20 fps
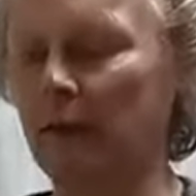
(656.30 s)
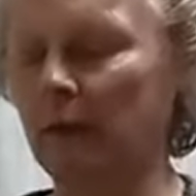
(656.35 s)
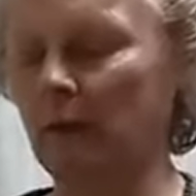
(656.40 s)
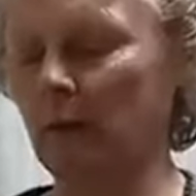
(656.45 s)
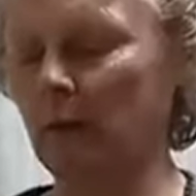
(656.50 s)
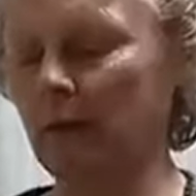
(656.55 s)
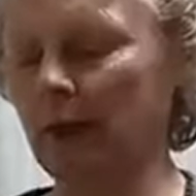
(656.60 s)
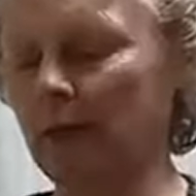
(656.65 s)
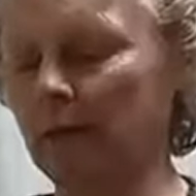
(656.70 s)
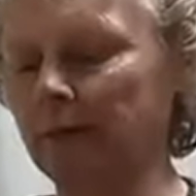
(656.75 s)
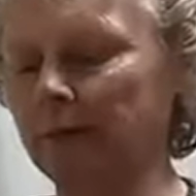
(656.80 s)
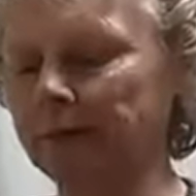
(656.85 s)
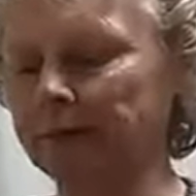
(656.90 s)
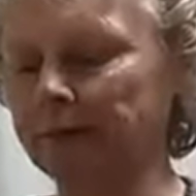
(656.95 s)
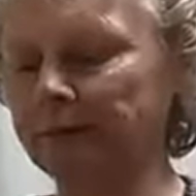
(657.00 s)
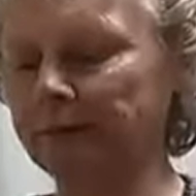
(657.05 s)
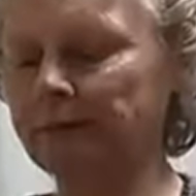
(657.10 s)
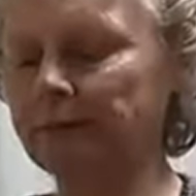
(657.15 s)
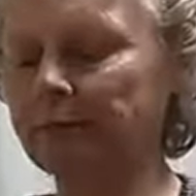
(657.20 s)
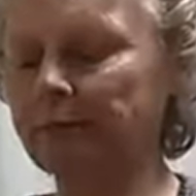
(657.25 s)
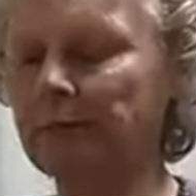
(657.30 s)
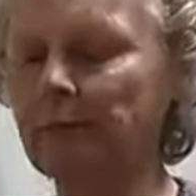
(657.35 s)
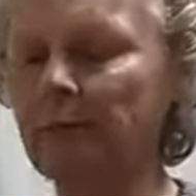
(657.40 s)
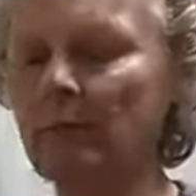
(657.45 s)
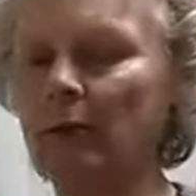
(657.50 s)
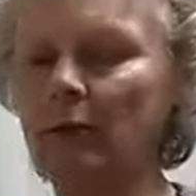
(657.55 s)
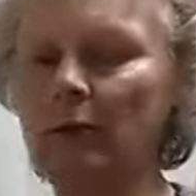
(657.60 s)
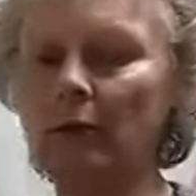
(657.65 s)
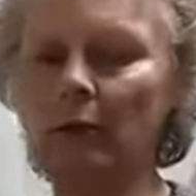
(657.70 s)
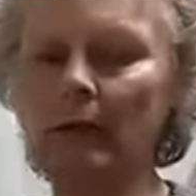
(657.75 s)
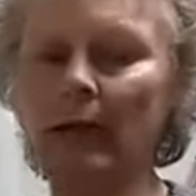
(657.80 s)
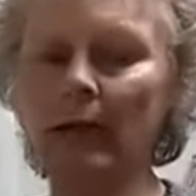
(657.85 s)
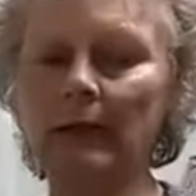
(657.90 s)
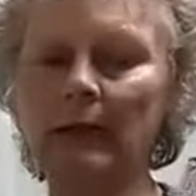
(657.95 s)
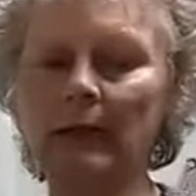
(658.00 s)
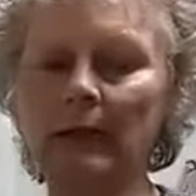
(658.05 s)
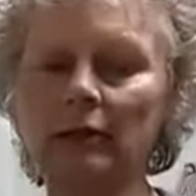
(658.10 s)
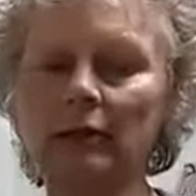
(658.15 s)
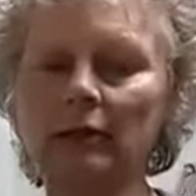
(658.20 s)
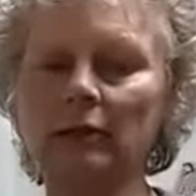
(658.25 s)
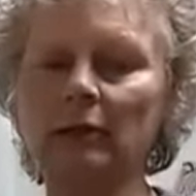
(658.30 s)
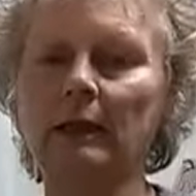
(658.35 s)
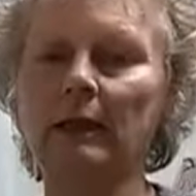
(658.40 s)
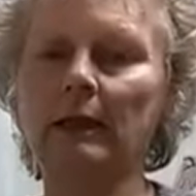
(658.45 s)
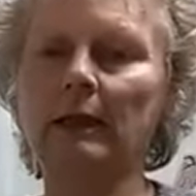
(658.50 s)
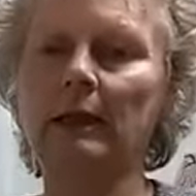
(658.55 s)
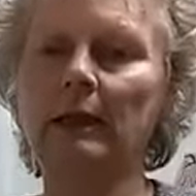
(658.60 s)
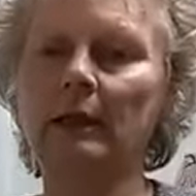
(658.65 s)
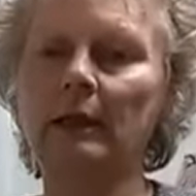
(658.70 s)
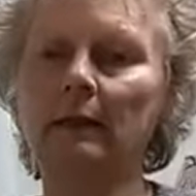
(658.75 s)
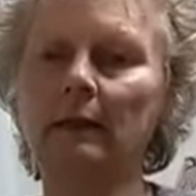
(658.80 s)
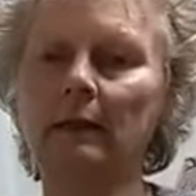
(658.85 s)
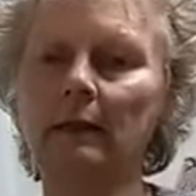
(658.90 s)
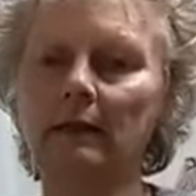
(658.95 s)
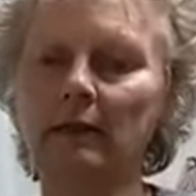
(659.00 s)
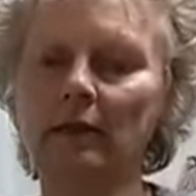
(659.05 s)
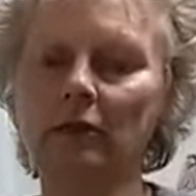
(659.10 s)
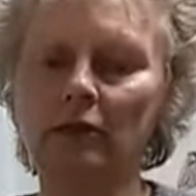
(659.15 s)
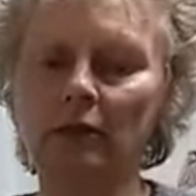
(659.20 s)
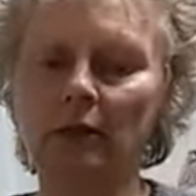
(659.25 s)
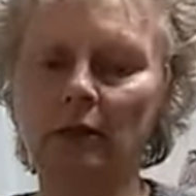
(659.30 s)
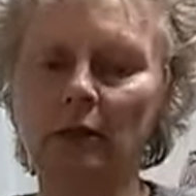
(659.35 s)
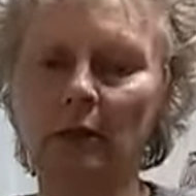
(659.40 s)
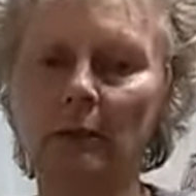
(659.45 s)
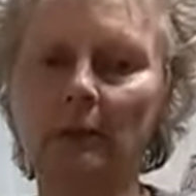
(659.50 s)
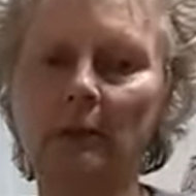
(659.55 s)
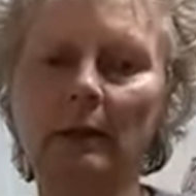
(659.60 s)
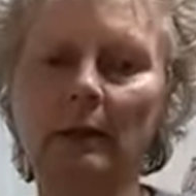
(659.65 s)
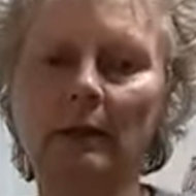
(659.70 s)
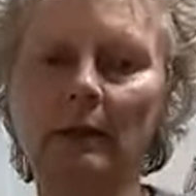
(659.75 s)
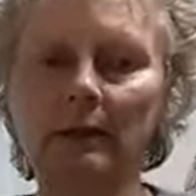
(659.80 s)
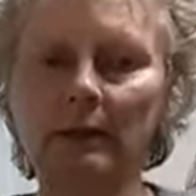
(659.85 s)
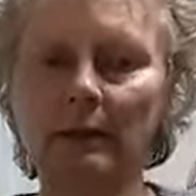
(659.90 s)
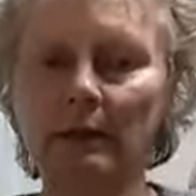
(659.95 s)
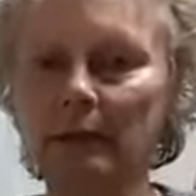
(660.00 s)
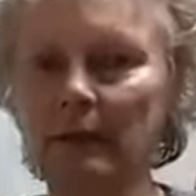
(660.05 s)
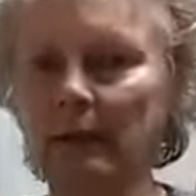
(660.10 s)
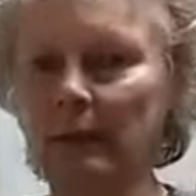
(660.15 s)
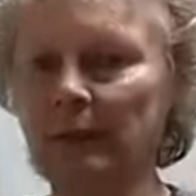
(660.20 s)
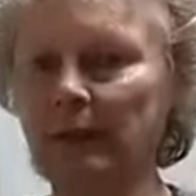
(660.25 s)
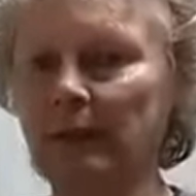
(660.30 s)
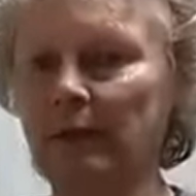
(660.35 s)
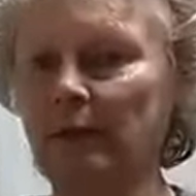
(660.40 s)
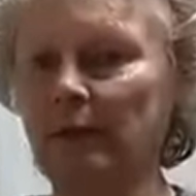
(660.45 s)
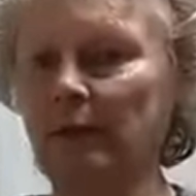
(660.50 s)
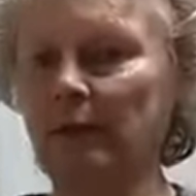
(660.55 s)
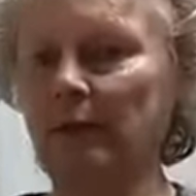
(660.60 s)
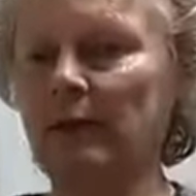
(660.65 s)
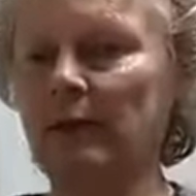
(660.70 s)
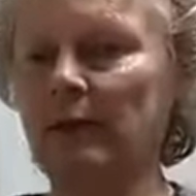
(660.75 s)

well, you can actually condition them. It's a little bit of a risk,